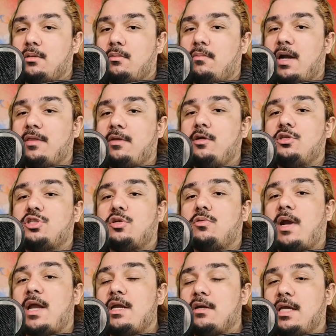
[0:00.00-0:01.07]
Rather, you should
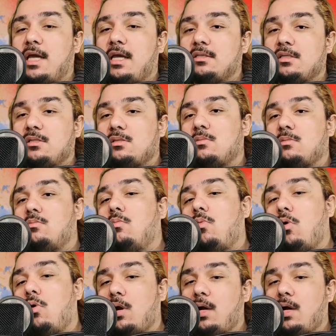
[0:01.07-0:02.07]
write your cases more